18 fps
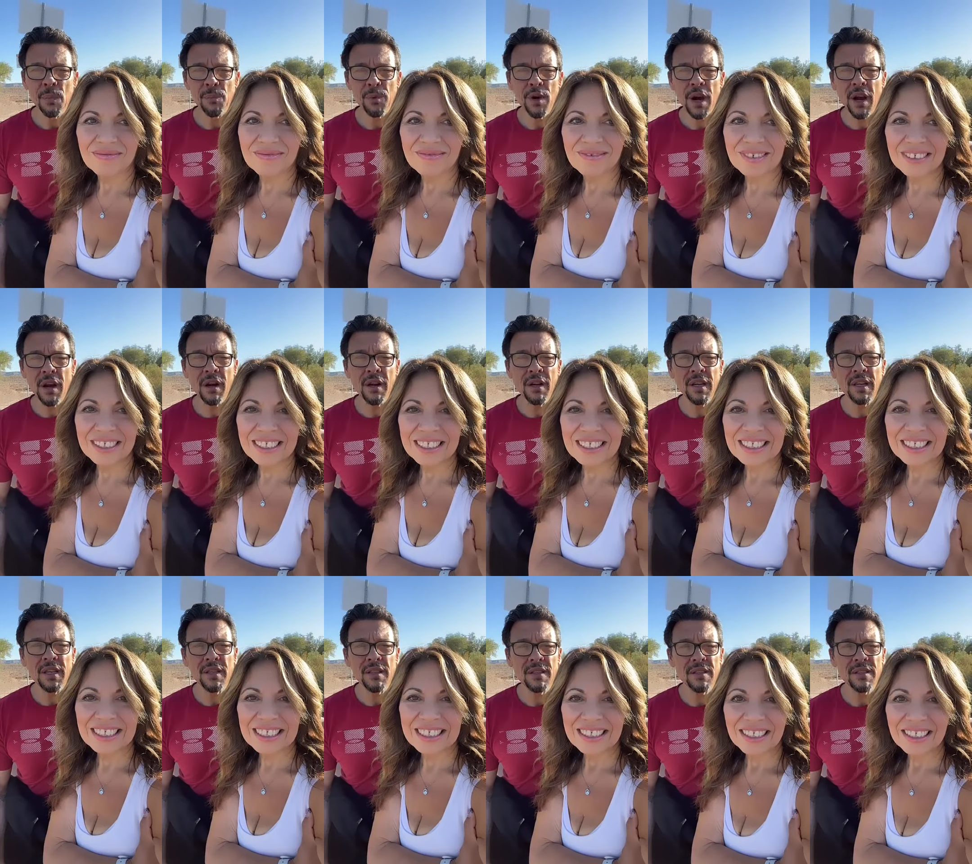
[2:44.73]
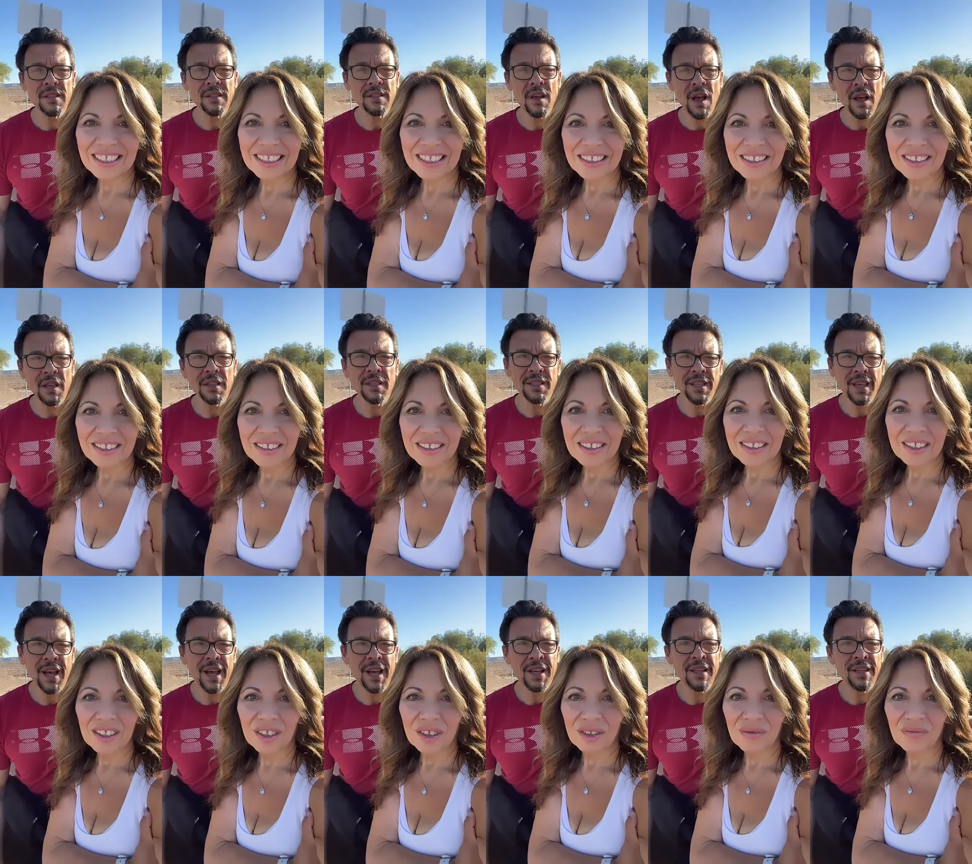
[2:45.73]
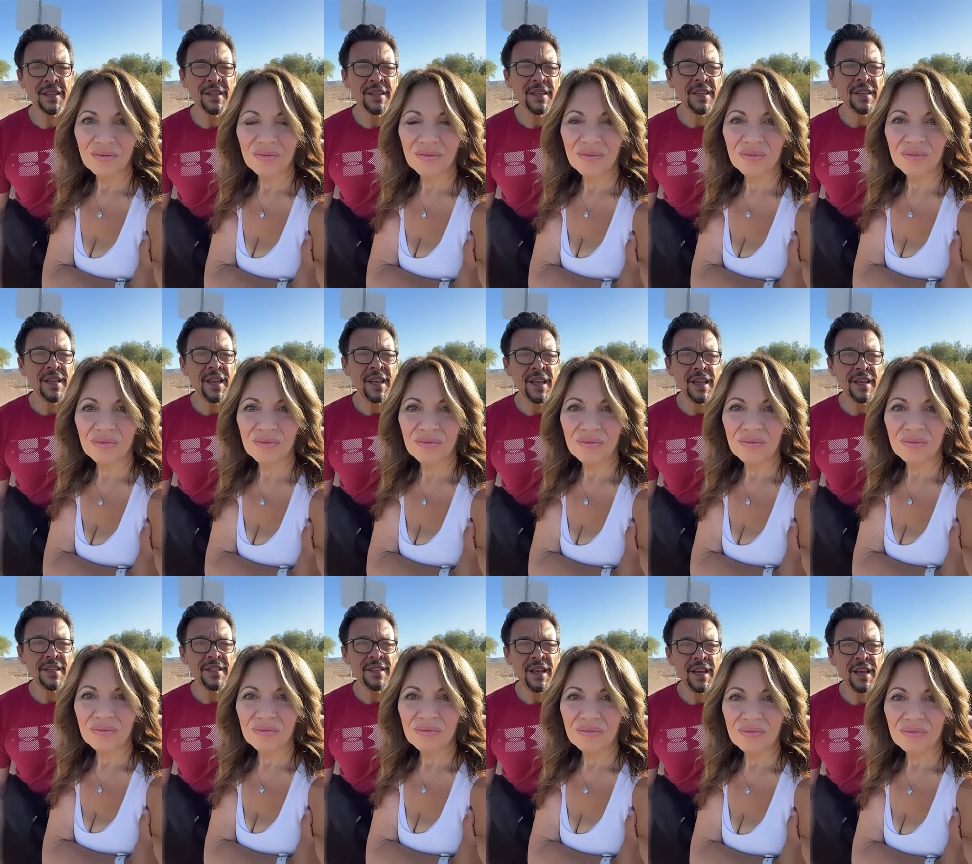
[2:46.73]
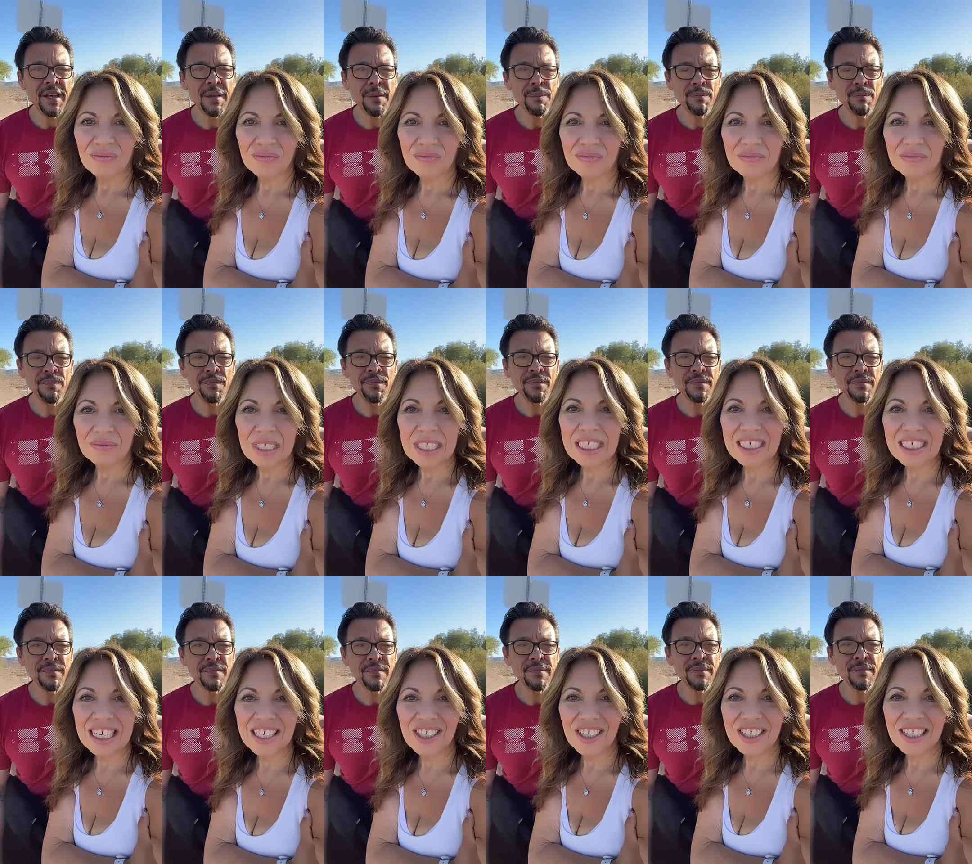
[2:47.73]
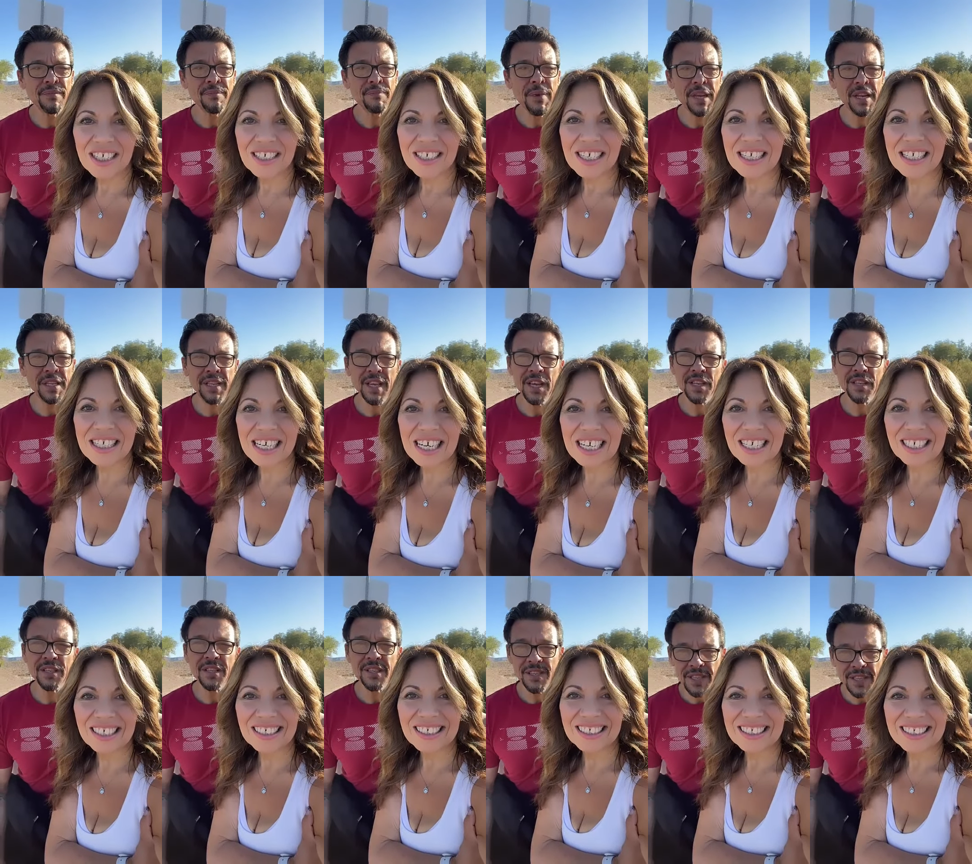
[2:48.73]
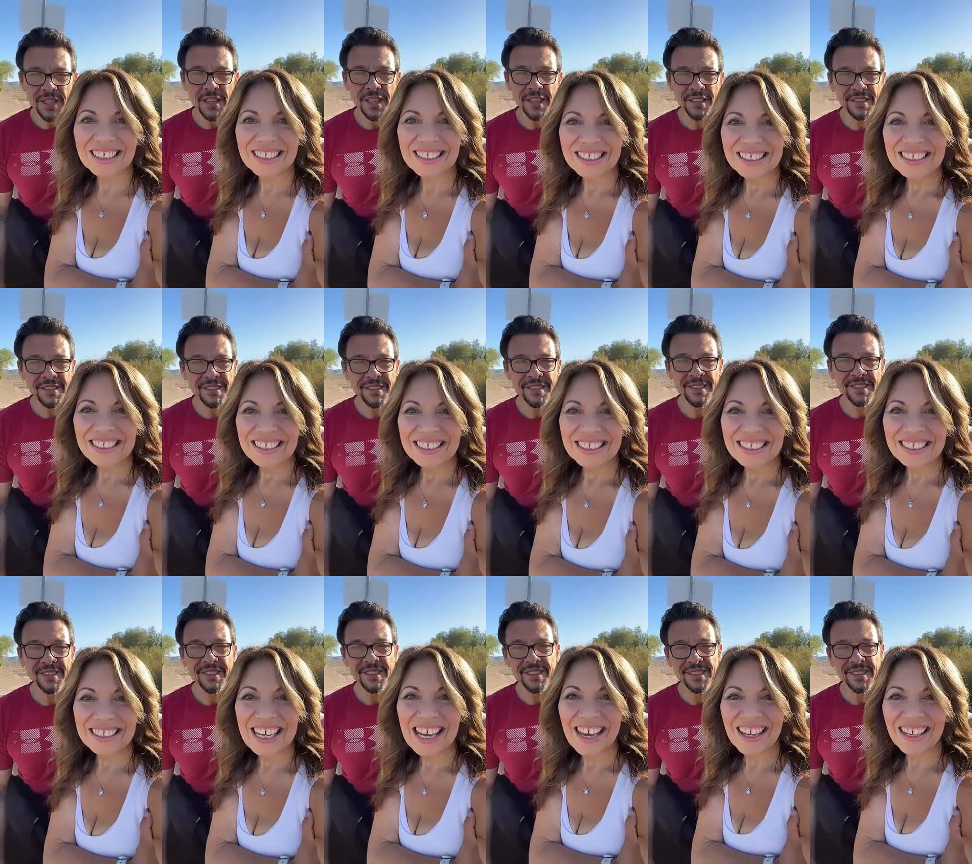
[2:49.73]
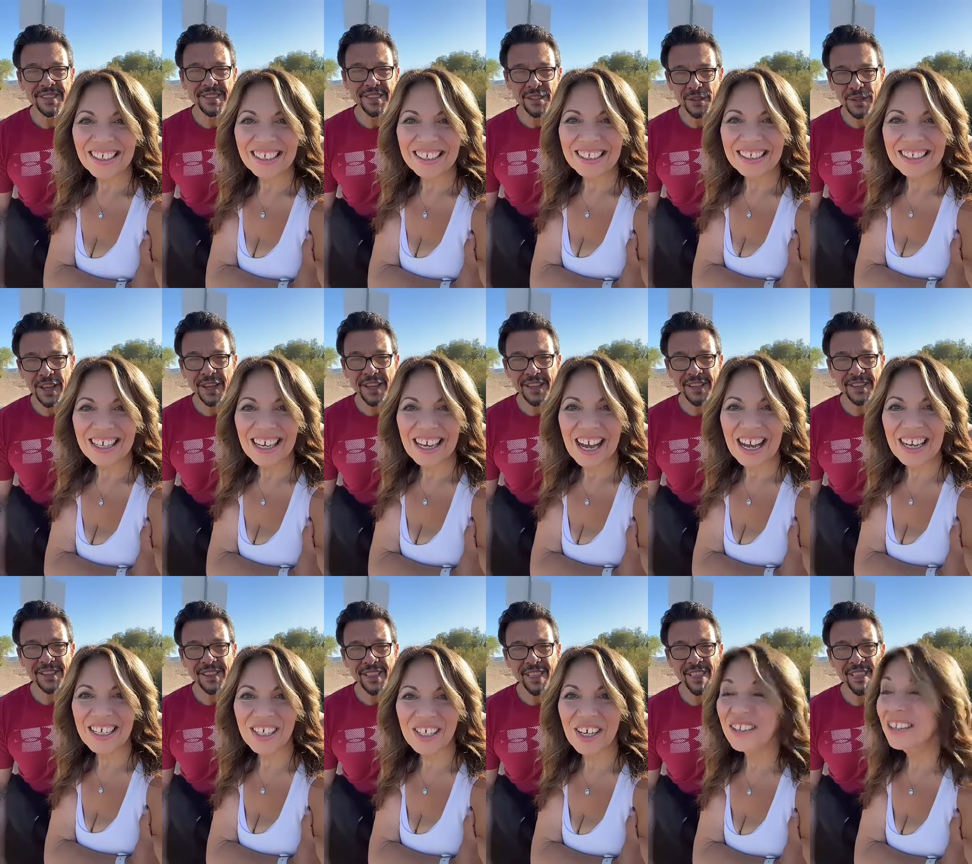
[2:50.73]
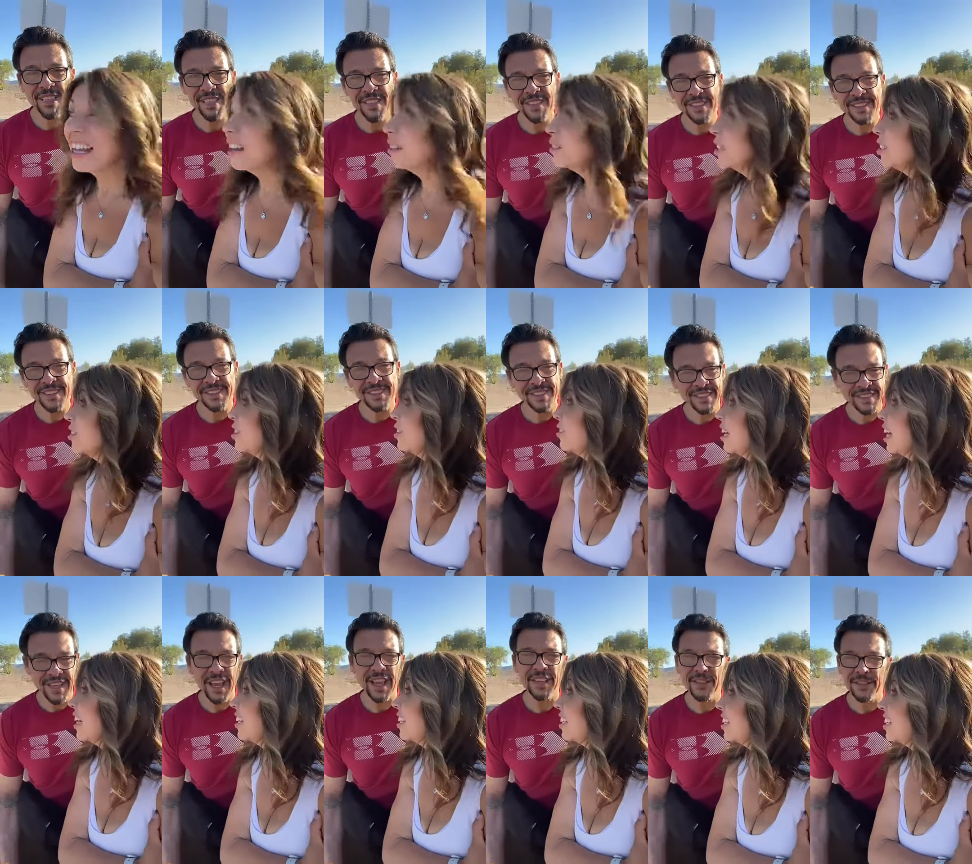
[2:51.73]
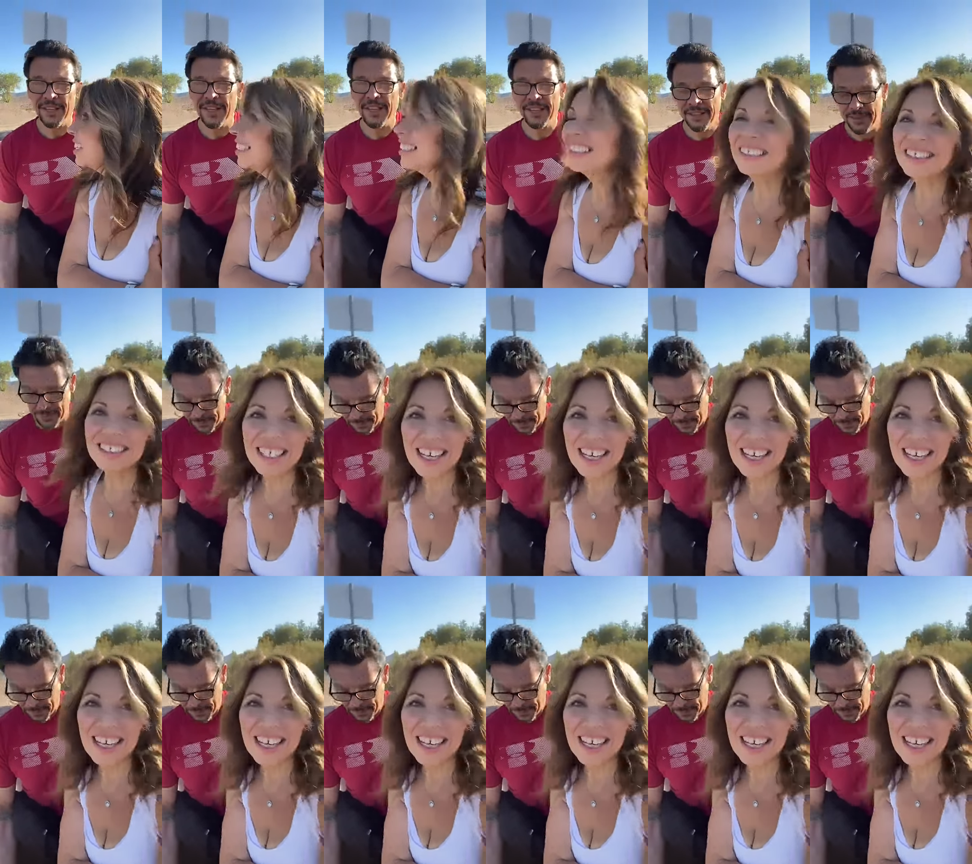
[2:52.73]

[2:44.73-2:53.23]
Speaker 1: a prayer is talking to God, and um, meditation is meditation listening. is listening.
Speaker 2: Yeah. Right. I shared that with you, right? Yeah, you did.